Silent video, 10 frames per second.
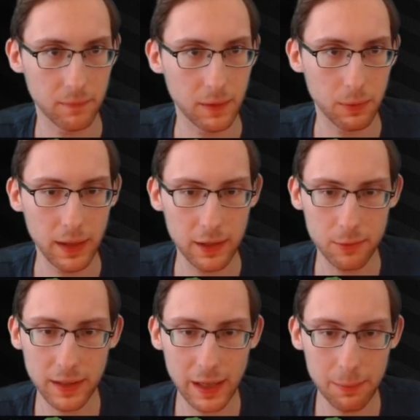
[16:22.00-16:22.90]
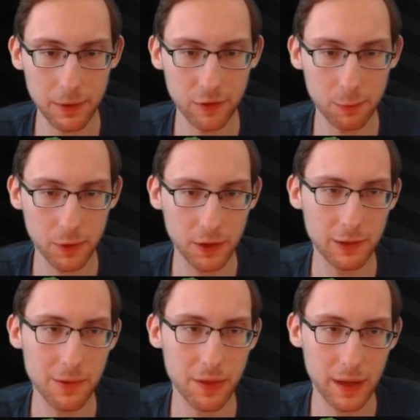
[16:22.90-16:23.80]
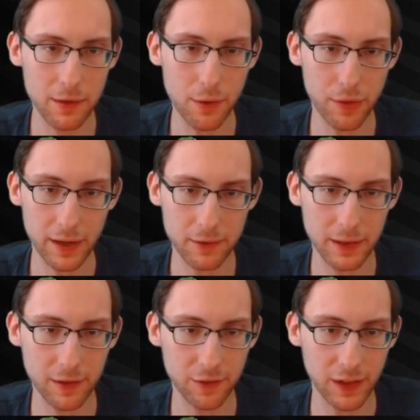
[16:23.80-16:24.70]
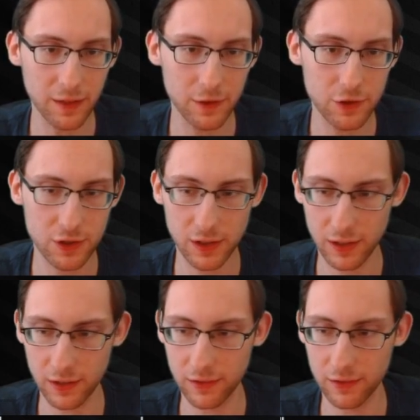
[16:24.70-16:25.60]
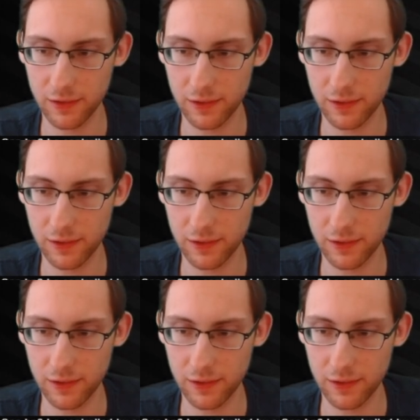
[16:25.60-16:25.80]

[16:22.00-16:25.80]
Why do we keep on spawning with health? I don't understand this shit.